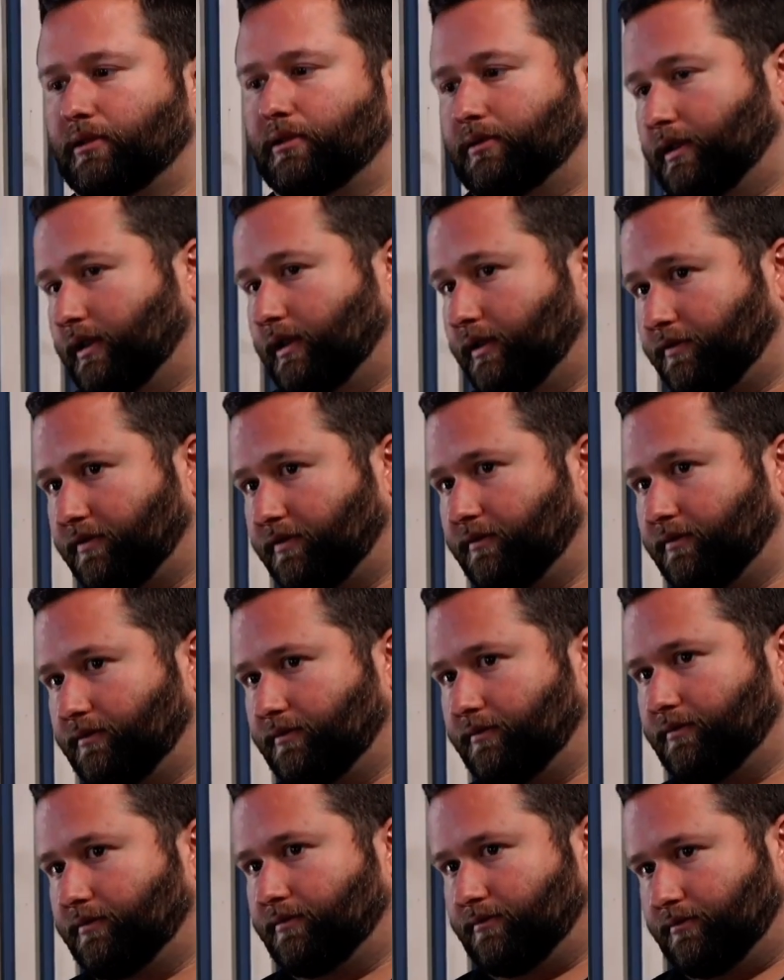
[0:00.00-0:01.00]
if
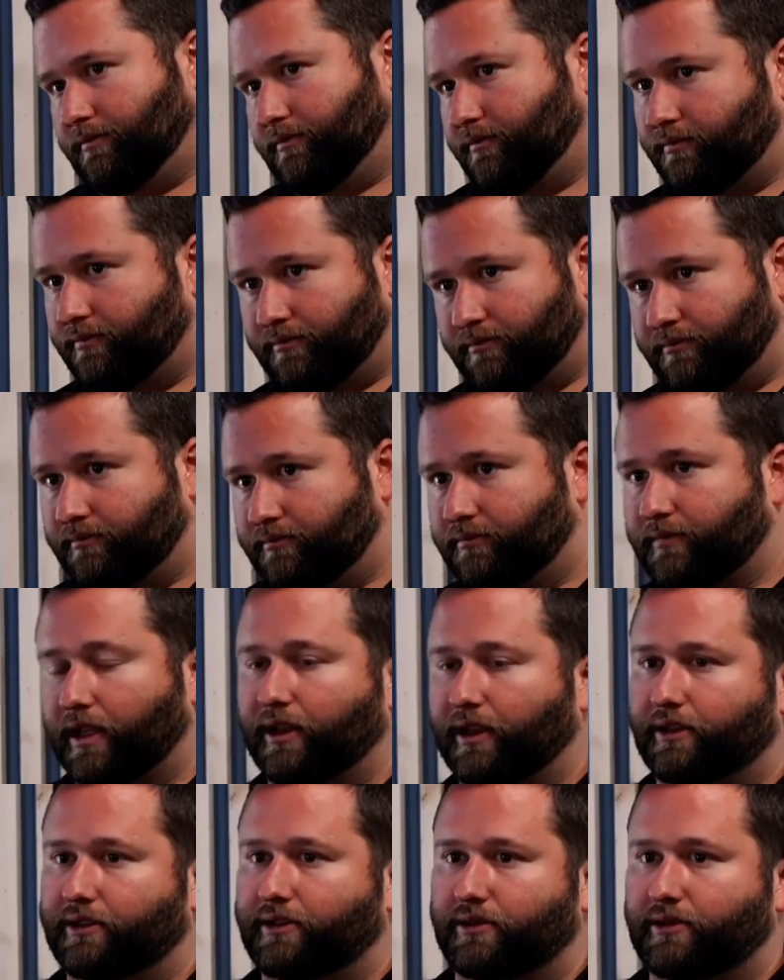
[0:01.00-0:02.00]
I
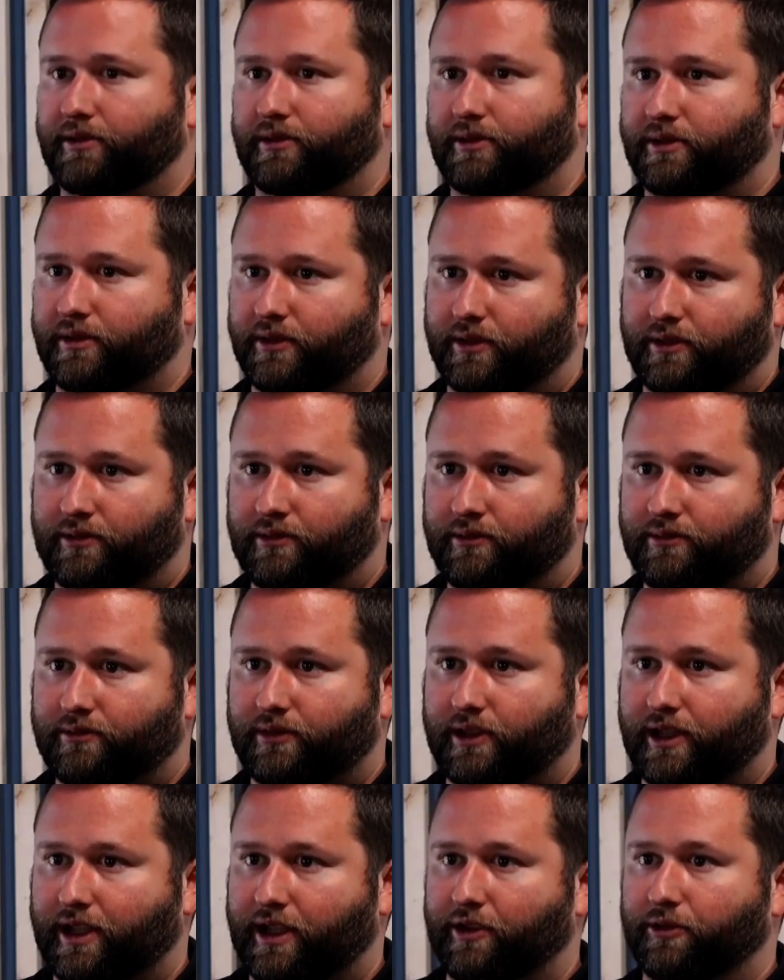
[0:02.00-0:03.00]
like to use the
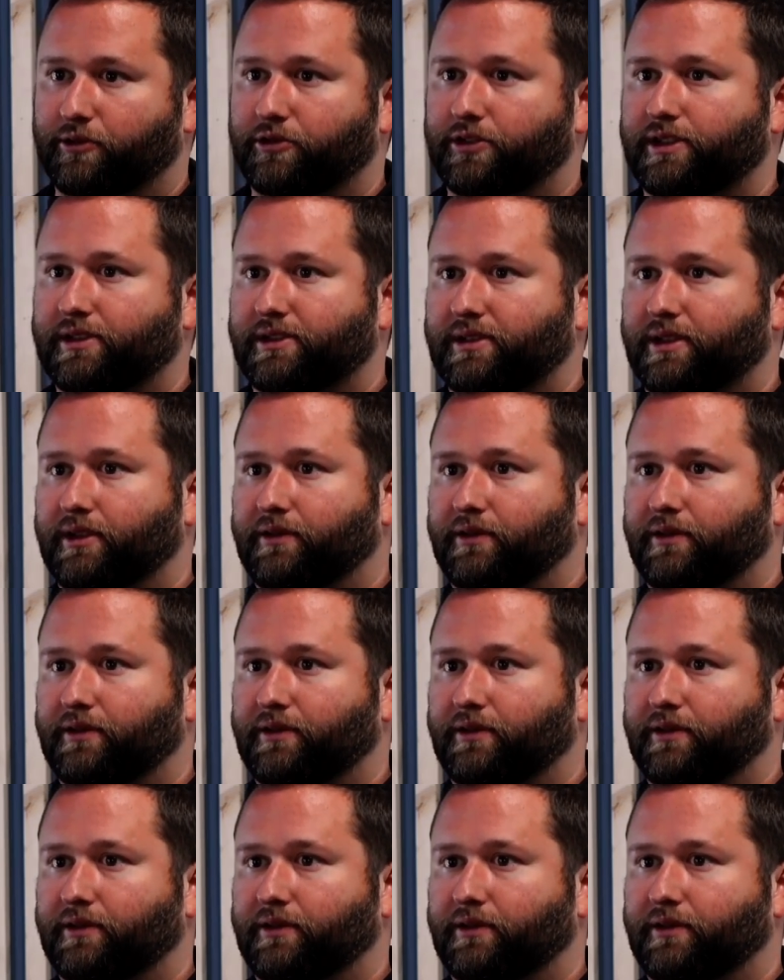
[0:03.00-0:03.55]
ALG stuff.